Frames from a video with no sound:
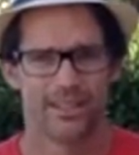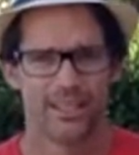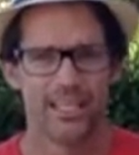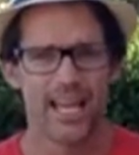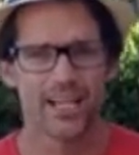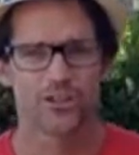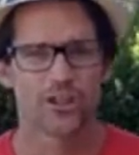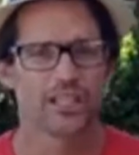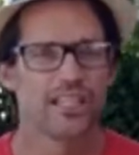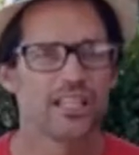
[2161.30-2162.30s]
He
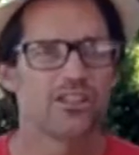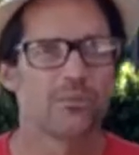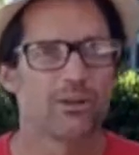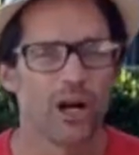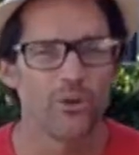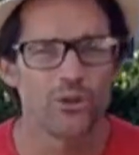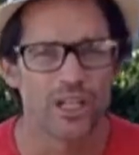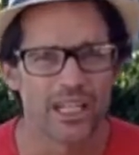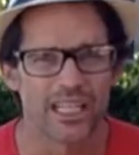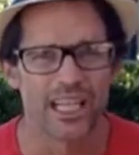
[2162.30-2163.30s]
actually did some
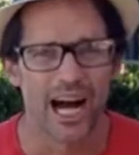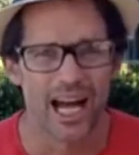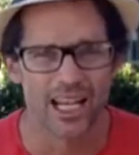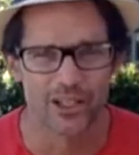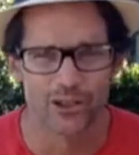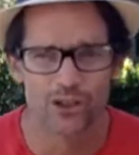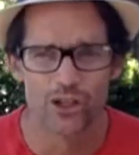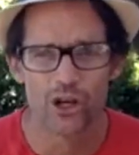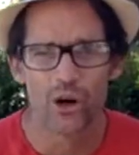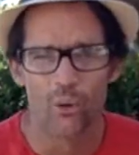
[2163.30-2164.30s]
coaching in college.
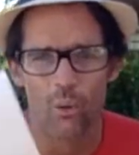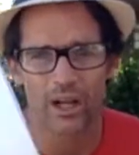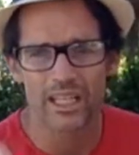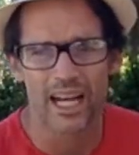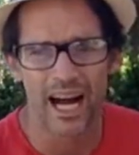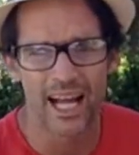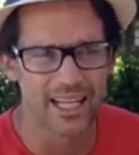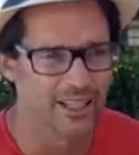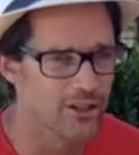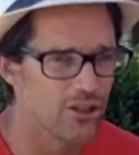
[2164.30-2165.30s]
What
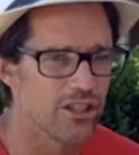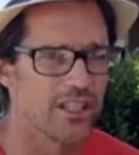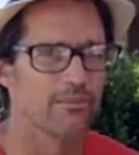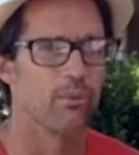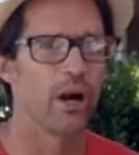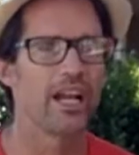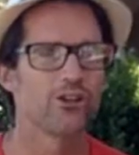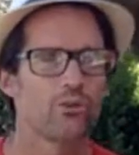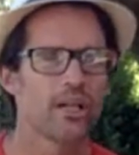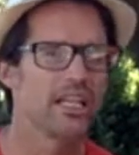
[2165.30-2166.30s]
college did
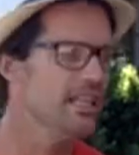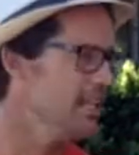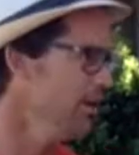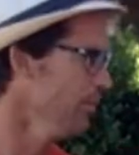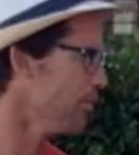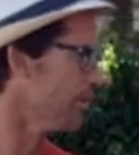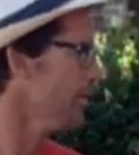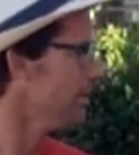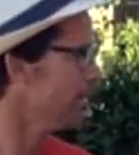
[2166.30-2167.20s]
Branch Rickey, the owner,